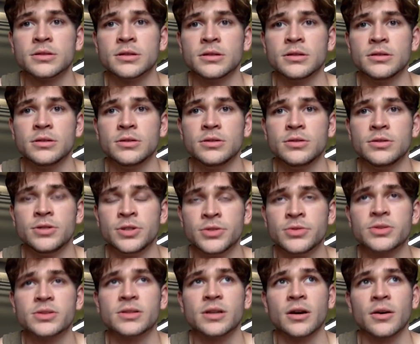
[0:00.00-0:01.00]
to
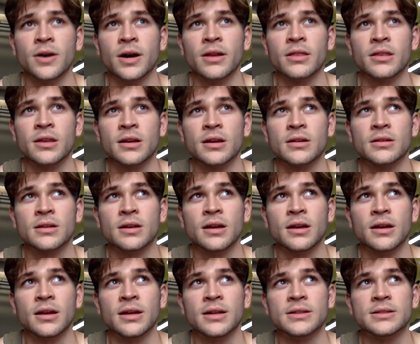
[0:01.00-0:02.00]
do so. I think
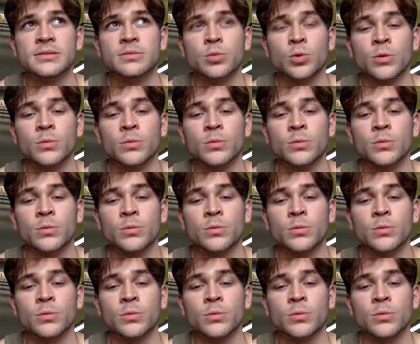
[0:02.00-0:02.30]
that it's